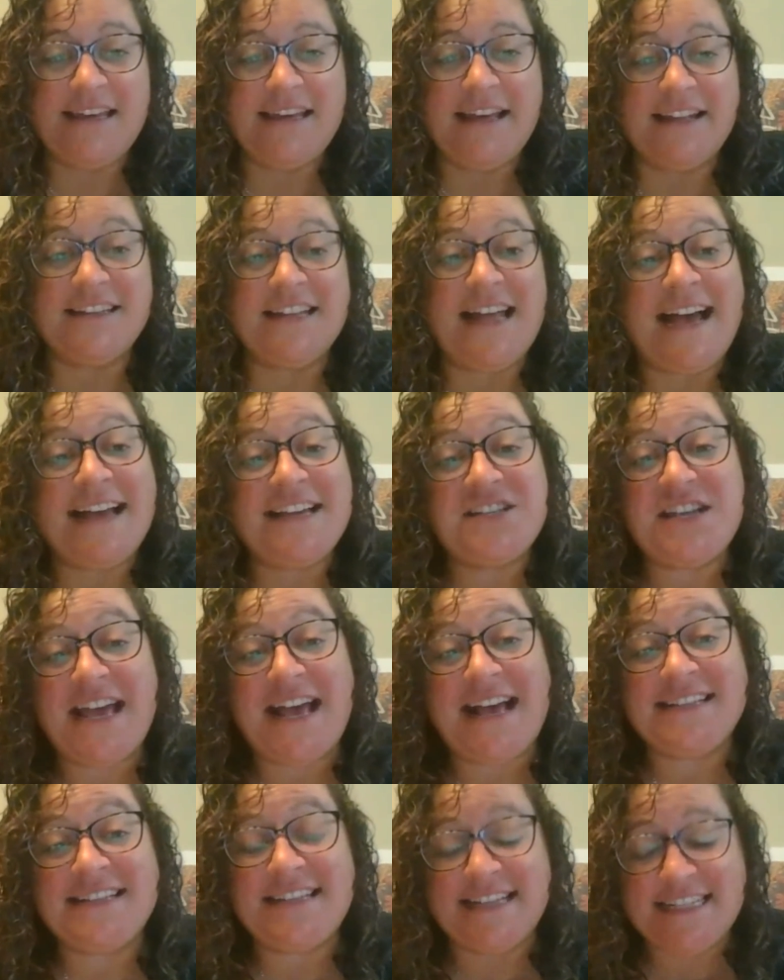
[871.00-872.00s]
Elijah
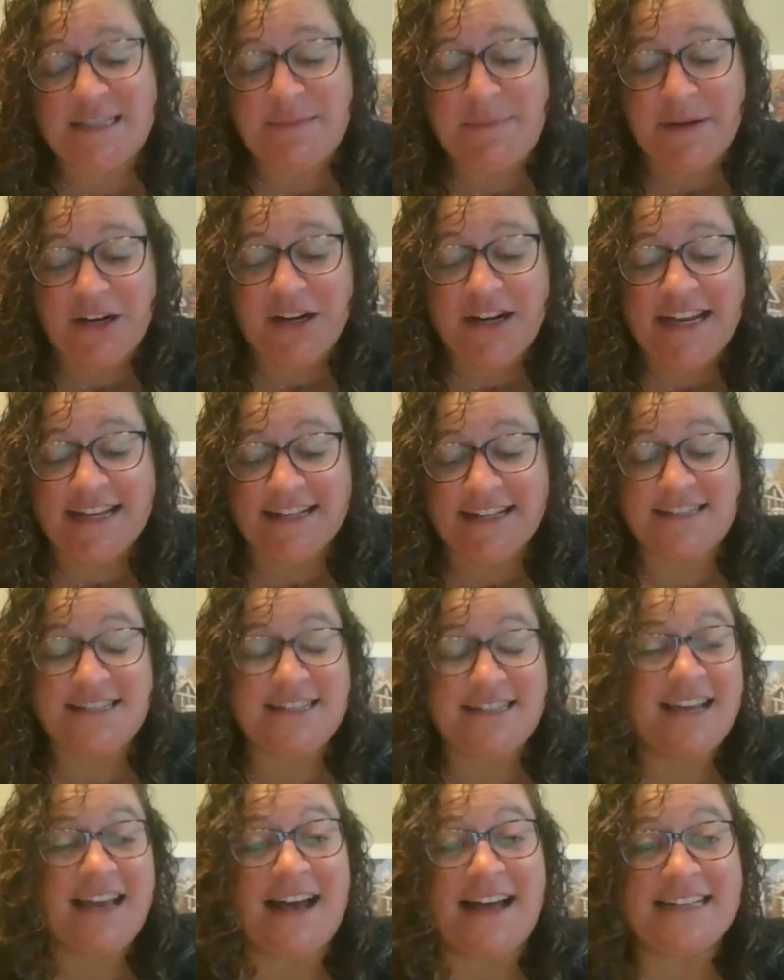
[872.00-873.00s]
has
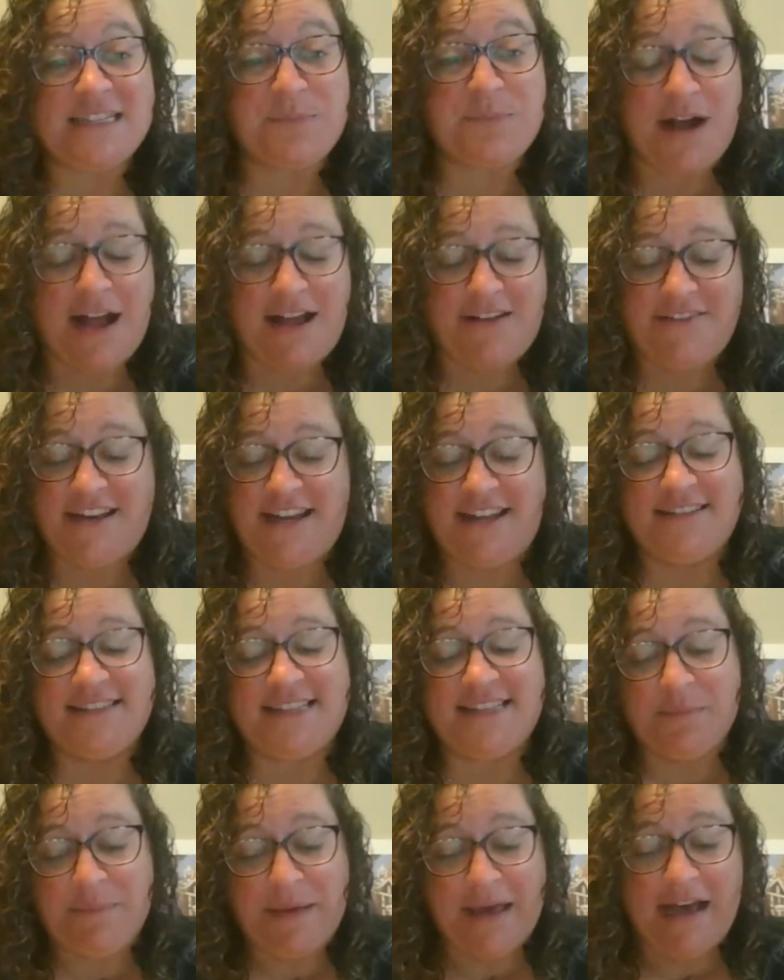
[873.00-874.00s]
experienced God's providence
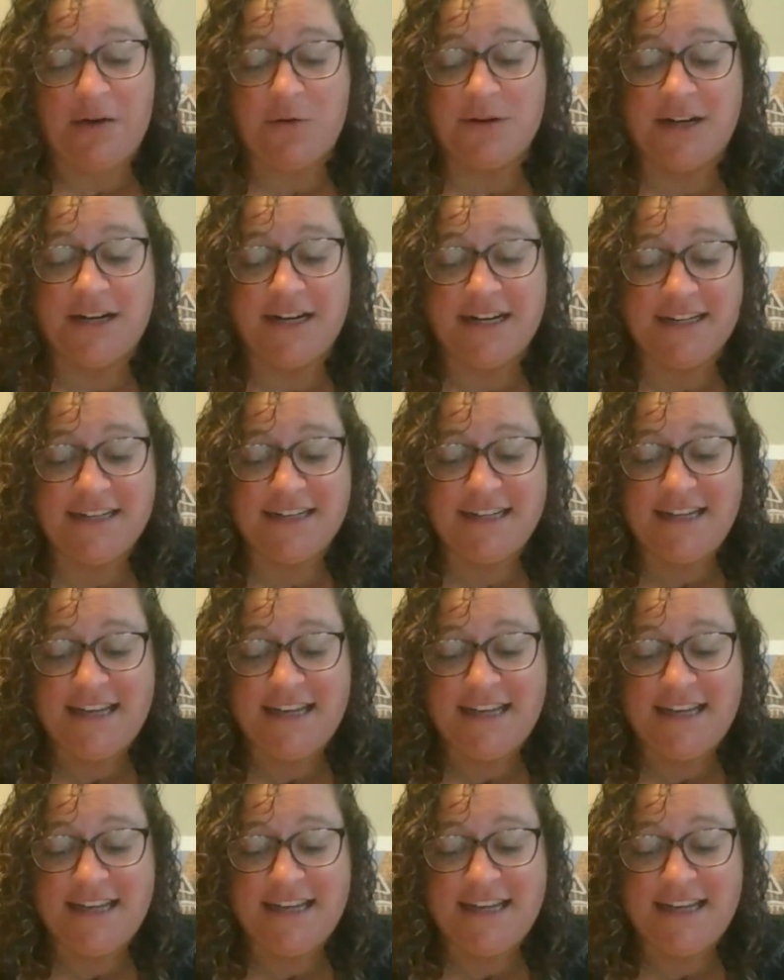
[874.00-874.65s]
and power.